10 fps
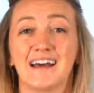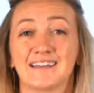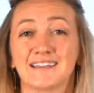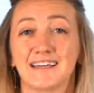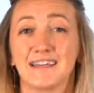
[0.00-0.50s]

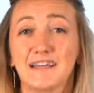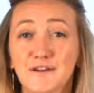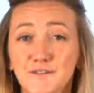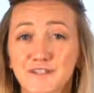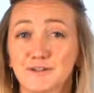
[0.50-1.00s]
They said
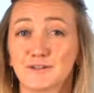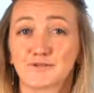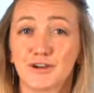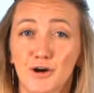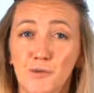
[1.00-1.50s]
if schools
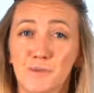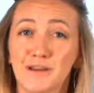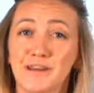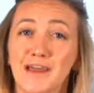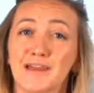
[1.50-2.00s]

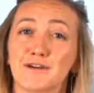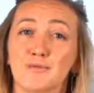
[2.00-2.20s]
reopen, there